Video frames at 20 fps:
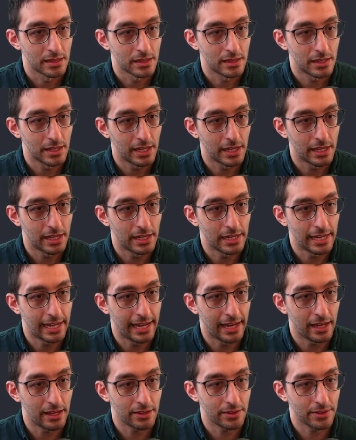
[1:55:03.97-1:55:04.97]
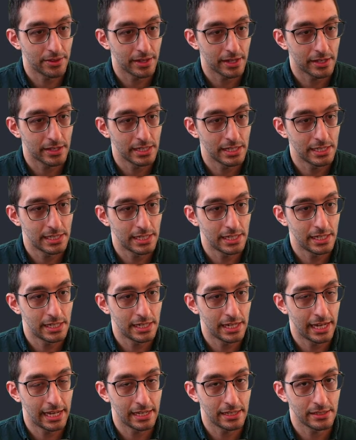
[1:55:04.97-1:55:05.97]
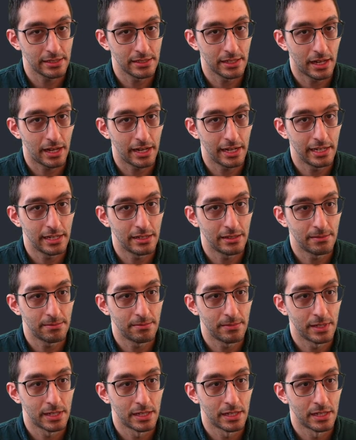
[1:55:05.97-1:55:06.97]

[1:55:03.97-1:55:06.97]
Then health, I already did. Held item.